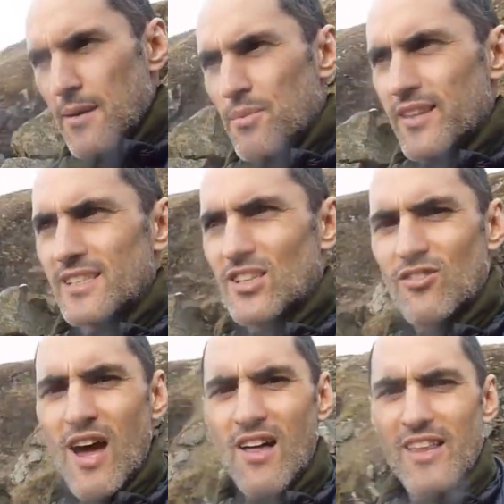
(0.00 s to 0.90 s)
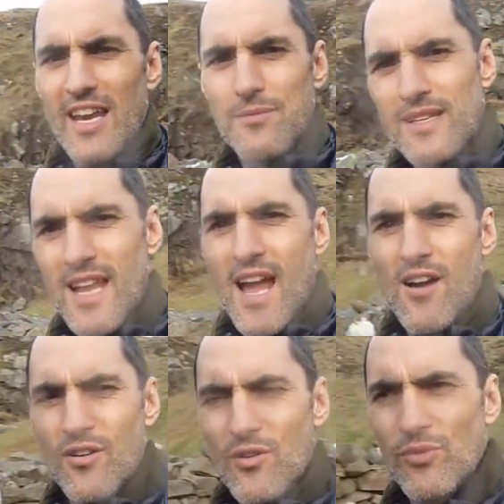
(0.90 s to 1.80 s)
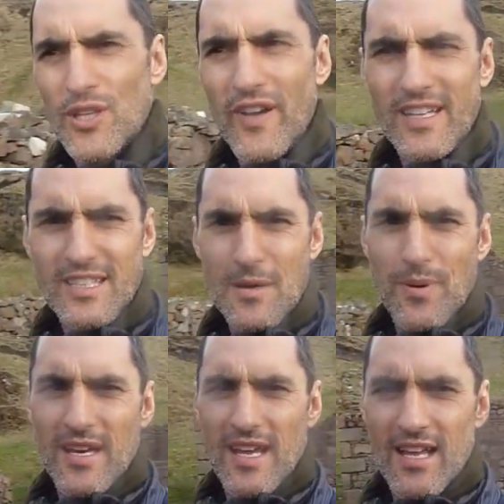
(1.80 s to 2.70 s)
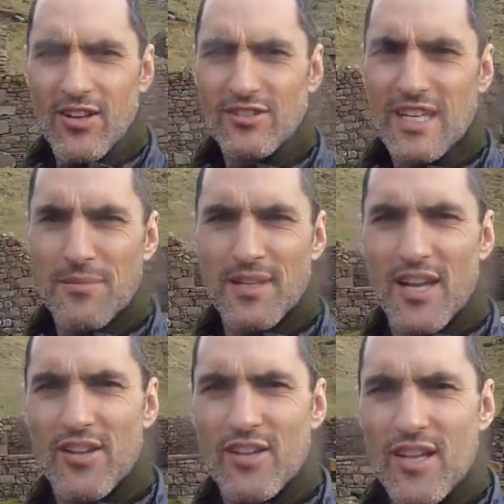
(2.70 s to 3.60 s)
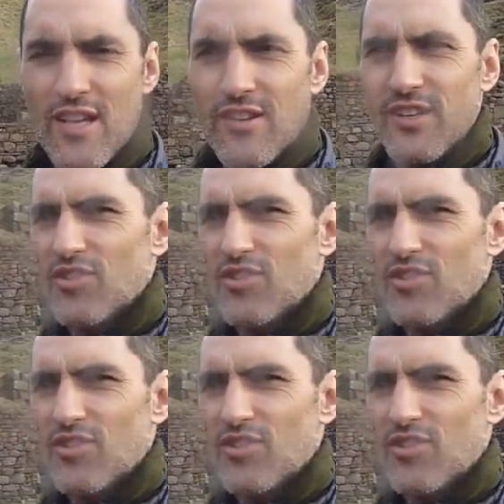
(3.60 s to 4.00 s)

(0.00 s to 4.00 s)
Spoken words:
But this corral that I'm in now would have had sheep in it a long time ago. The